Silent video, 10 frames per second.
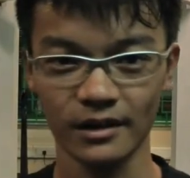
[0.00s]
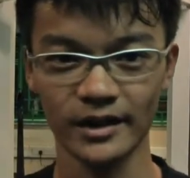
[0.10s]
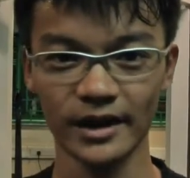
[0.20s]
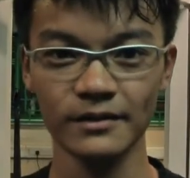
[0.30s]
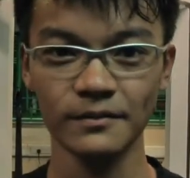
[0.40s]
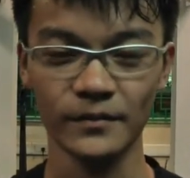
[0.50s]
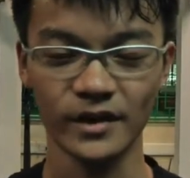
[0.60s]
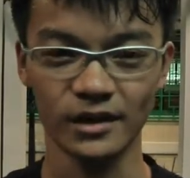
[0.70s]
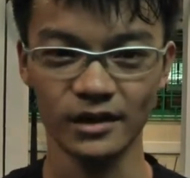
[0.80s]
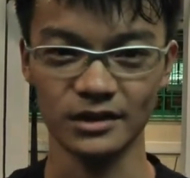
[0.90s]
Then,
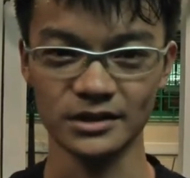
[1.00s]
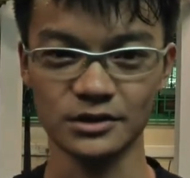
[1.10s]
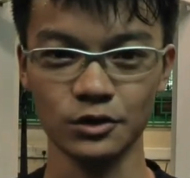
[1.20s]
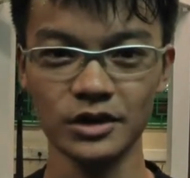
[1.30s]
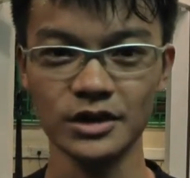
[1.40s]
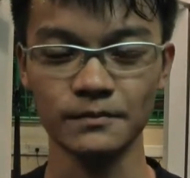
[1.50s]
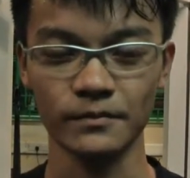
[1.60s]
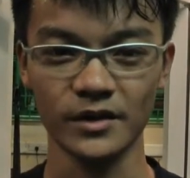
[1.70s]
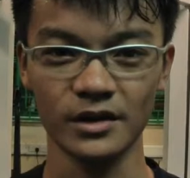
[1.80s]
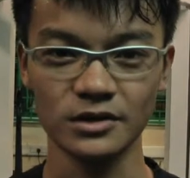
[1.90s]

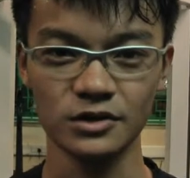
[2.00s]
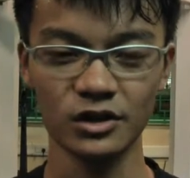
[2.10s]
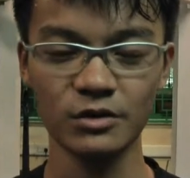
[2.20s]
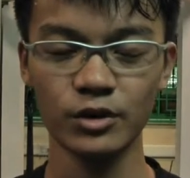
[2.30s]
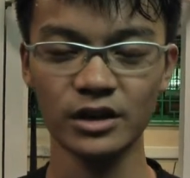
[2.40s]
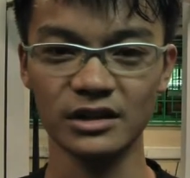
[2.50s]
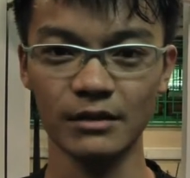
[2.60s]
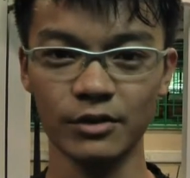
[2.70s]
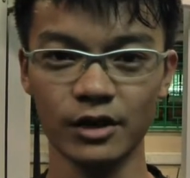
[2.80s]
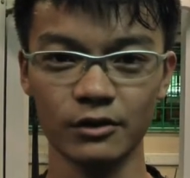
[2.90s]
slowly bring the
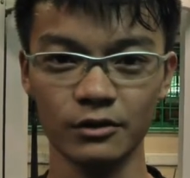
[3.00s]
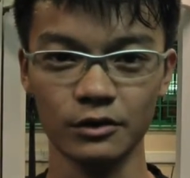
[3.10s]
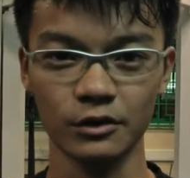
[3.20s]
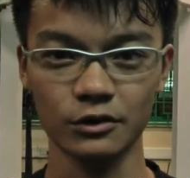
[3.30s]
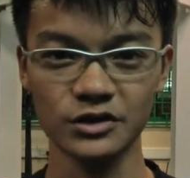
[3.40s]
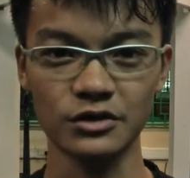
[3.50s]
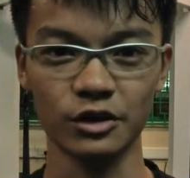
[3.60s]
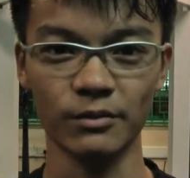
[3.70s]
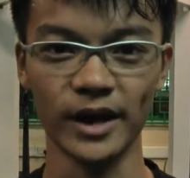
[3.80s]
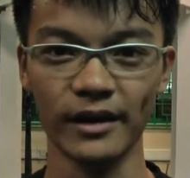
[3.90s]
dumbbell closer to
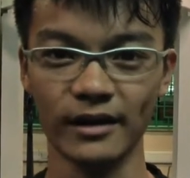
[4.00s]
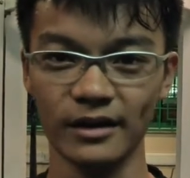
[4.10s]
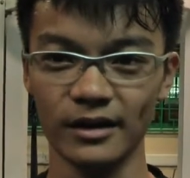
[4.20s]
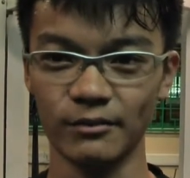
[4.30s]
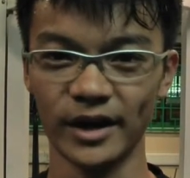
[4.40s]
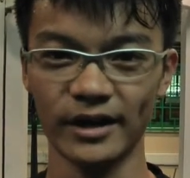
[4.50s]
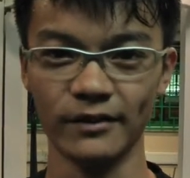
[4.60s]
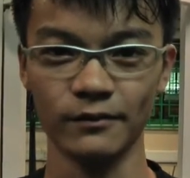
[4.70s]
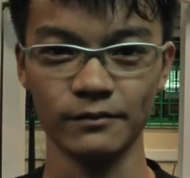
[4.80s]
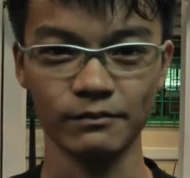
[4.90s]
your back
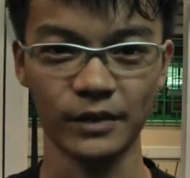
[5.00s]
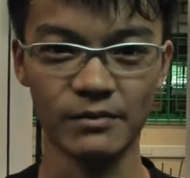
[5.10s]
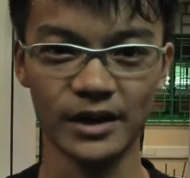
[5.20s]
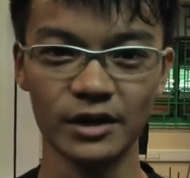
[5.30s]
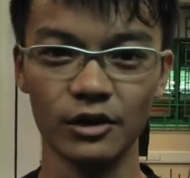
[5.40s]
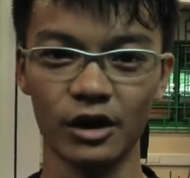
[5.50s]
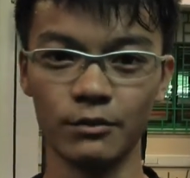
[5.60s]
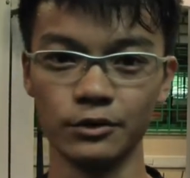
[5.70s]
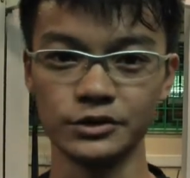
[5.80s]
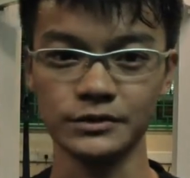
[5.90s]
by bending your
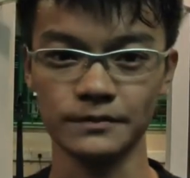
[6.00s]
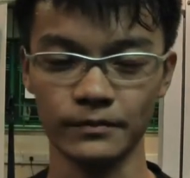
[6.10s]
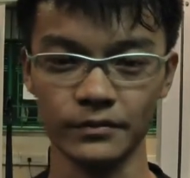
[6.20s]
elbows.